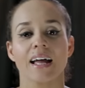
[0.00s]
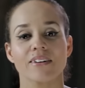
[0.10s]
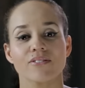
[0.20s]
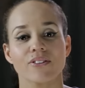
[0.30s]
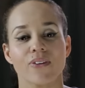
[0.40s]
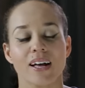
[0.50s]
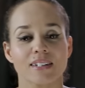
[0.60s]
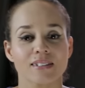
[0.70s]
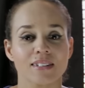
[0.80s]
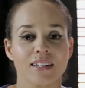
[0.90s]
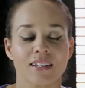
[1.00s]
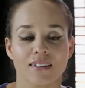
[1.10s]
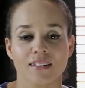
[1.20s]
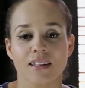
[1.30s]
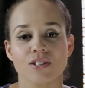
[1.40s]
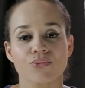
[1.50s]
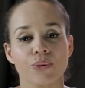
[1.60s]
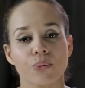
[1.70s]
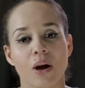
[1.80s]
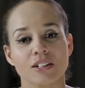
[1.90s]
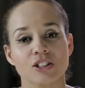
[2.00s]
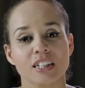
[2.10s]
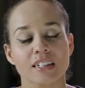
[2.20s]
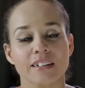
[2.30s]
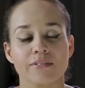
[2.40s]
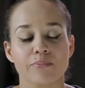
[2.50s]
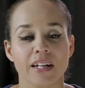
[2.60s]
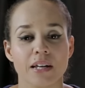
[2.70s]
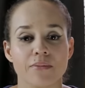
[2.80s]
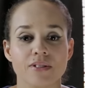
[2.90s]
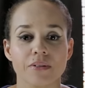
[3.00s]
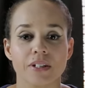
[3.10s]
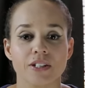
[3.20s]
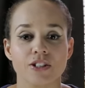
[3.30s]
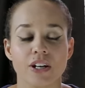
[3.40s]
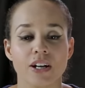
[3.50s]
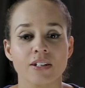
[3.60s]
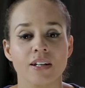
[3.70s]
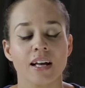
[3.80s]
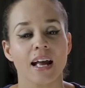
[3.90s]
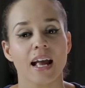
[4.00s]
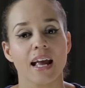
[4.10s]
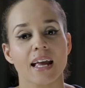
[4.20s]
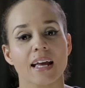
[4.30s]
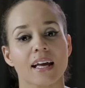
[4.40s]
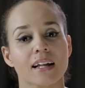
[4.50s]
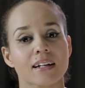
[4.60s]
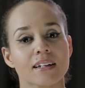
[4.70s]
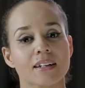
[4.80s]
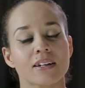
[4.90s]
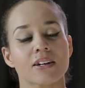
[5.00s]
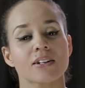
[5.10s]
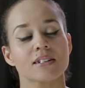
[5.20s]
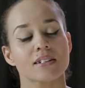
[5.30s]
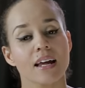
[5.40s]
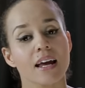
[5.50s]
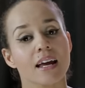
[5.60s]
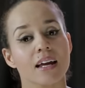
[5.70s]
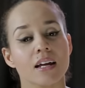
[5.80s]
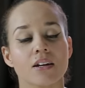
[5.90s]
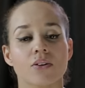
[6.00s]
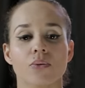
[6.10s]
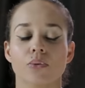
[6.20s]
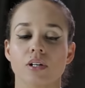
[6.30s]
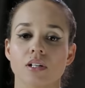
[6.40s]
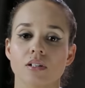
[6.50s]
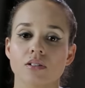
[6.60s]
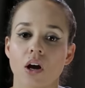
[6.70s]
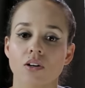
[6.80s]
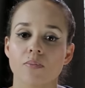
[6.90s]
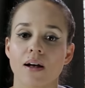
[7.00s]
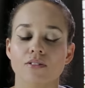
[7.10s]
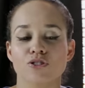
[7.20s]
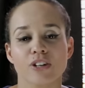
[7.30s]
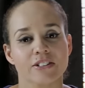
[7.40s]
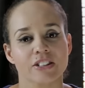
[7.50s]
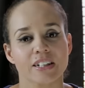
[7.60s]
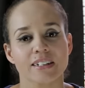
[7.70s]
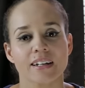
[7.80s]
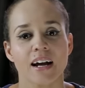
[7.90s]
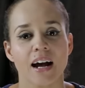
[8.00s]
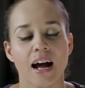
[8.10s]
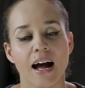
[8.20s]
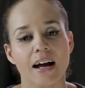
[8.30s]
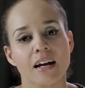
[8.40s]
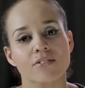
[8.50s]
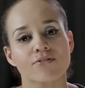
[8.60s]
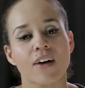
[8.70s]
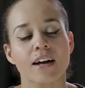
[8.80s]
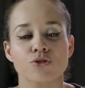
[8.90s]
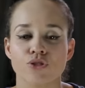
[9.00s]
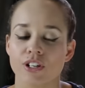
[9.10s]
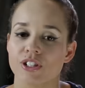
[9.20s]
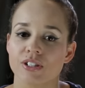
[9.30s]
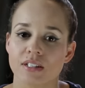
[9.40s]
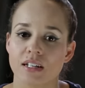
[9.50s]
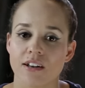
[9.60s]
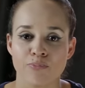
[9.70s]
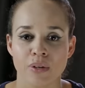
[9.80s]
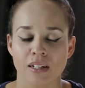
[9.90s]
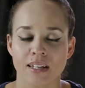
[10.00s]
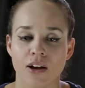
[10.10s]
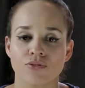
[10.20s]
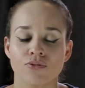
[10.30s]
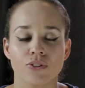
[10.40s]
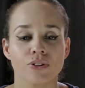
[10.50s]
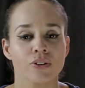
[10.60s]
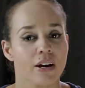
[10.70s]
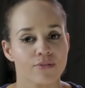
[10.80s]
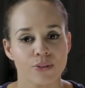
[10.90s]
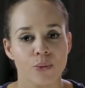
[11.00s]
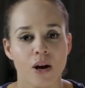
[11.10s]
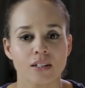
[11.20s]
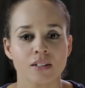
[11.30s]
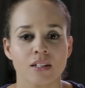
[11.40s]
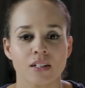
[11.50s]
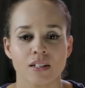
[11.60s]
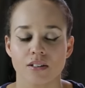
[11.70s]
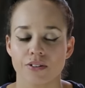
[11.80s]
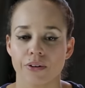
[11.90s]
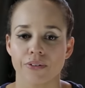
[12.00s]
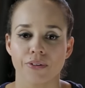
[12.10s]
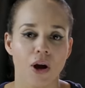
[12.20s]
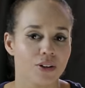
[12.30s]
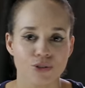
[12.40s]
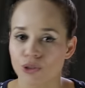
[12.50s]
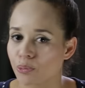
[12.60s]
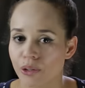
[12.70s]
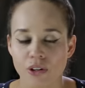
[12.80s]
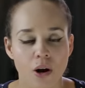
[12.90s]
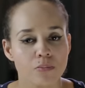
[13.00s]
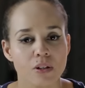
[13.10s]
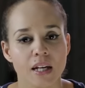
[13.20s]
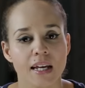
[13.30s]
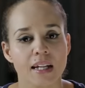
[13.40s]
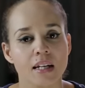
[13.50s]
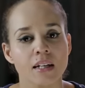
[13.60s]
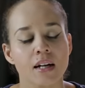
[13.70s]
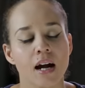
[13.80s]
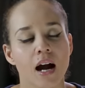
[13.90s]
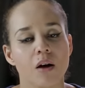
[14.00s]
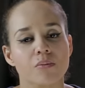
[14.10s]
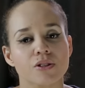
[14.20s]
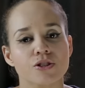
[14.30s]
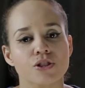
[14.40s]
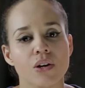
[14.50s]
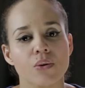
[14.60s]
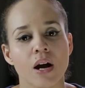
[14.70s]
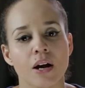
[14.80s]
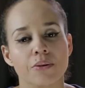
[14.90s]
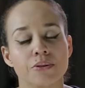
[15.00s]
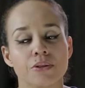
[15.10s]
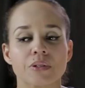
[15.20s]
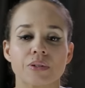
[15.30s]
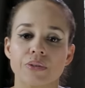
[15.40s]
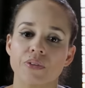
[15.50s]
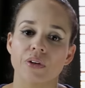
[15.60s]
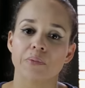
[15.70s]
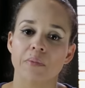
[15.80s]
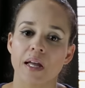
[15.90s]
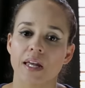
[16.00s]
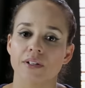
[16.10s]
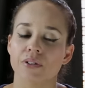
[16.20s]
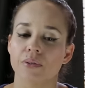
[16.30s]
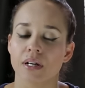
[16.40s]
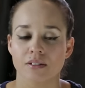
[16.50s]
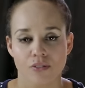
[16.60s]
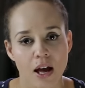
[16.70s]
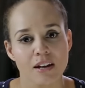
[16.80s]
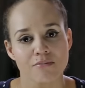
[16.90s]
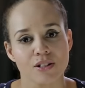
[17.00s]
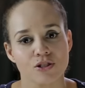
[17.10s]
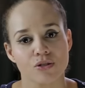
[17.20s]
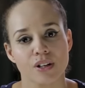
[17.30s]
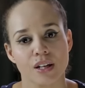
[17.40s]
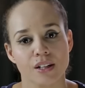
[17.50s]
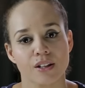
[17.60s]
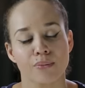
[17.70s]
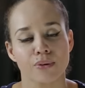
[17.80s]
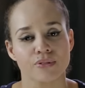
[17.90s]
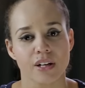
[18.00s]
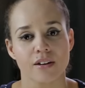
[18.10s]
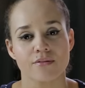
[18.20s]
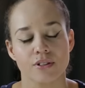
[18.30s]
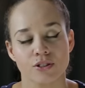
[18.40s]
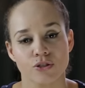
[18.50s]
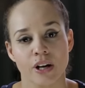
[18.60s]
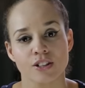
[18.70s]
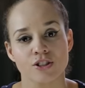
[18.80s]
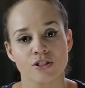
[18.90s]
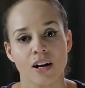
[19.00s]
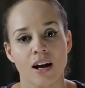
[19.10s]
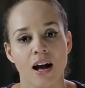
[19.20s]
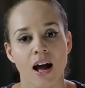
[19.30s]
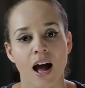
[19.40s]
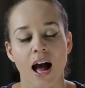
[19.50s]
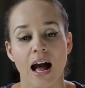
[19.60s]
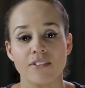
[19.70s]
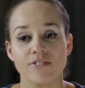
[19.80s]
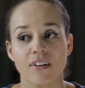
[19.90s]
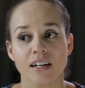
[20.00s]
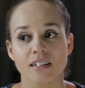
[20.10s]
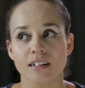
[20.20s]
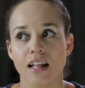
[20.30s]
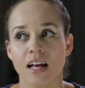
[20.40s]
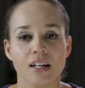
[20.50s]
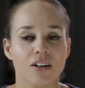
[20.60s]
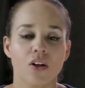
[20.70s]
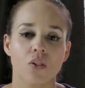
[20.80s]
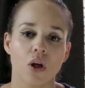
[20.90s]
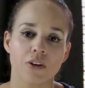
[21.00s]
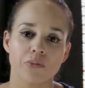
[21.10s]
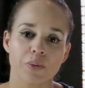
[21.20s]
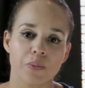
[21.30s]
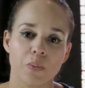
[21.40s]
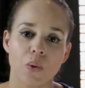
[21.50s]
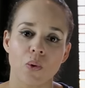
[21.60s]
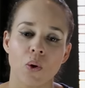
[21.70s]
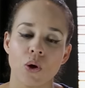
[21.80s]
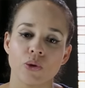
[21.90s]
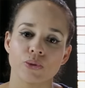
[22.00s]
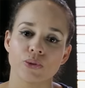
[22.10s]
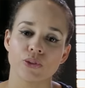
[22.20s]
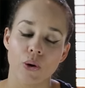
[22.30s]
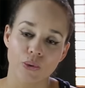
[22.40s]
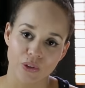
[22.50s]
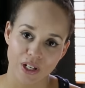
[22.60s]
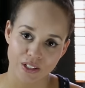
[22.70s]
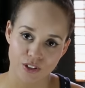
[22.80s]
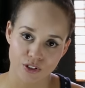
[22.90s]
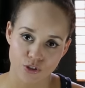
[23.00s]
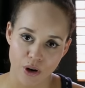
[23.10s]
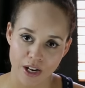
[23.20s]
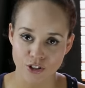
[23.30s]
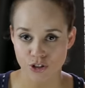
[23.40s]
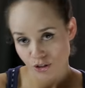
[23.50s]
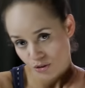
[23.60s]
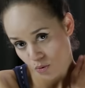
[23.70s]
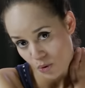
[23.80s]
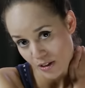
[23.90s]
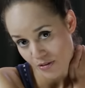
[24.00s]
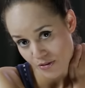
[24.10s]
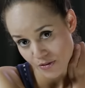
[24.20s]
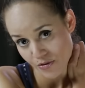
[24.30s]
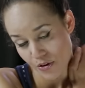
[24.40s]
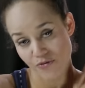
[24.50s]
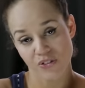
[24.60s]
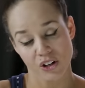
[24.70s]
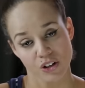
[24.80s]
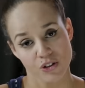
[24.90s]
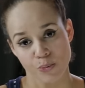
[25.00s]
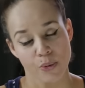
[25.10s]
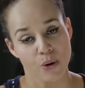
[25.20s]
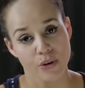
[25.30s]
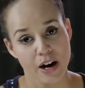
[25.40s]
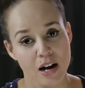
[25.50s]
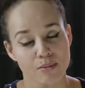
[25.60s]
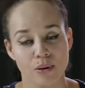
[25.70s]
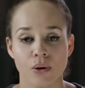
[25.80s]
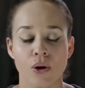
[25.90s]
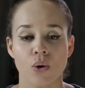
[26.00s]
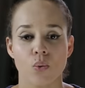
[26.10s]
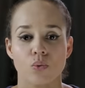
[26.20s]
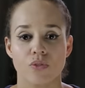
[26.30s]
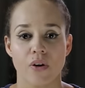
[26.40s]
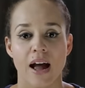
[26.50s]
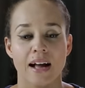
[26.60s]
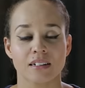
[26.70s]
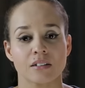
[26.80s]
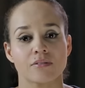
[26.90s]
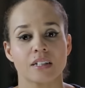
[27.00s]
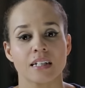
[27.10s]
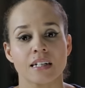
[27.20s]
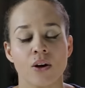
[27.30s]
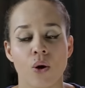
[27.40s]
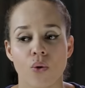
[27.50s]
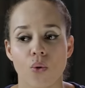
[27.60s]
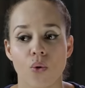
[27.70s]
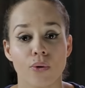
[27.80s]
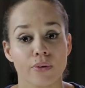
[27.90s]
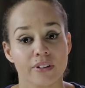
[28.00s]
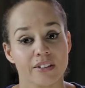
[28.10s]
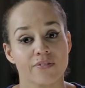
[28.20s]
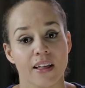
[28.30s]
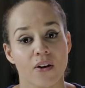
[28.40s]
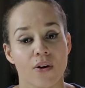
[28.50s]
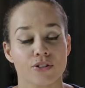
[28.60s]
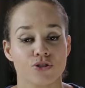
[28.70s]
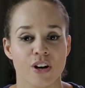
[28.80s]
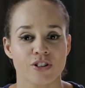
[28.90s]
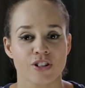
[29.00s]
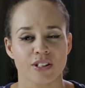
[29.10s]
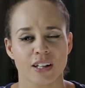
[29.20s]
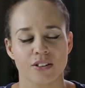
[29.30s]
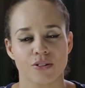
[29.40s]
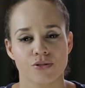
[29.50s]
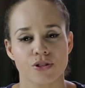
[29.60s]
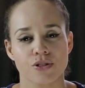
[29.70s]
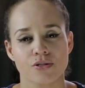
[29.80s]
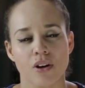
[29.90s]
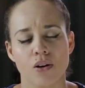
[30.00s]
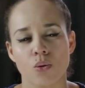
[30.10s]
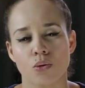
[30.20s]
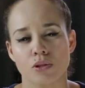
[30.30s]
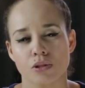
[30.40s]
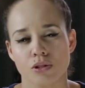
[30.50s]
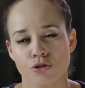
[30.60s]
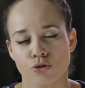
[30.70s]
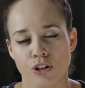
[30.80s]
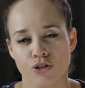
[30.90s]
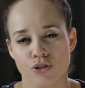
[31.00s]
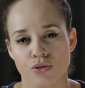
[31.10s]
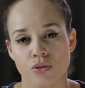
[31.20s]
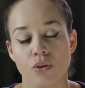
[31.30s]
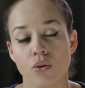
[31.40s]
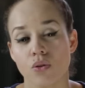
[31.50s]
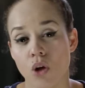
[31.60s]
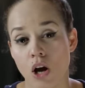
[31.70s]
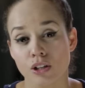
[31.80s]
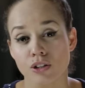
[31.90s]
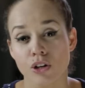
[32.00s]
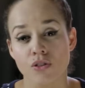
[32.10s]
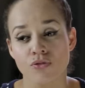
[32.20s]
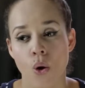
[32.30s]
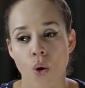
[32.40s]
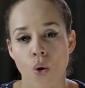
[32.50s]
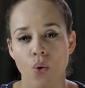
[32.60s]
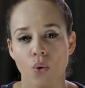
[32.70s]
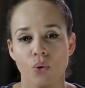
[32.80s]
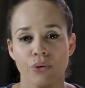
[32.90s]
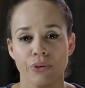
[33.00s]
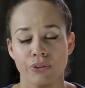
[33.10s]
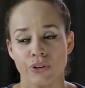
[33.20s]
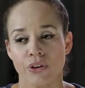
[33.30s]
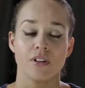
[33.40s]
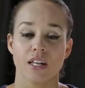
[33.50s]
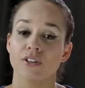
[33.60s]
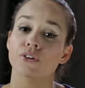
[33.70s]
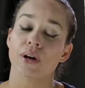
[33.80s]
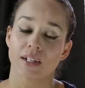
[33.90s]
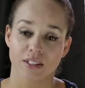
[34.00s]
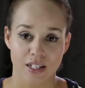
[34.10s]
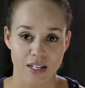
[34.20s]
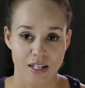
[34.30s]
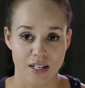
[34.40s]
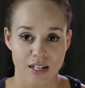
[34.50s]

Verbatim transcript: Hi everyone! Thanks for watching. My name is Onisha and today we're going to talk about stretching. I have five stretches that I've picked out for everyone. They're not super complicated. I'm going to show you how to do them in correct alignment so you can get the most out of the stretch. I find that a lot of people don't like to stretch with their fitness program or their activity or if they are stretching that they're just not holding the stretches long enough or incorrectly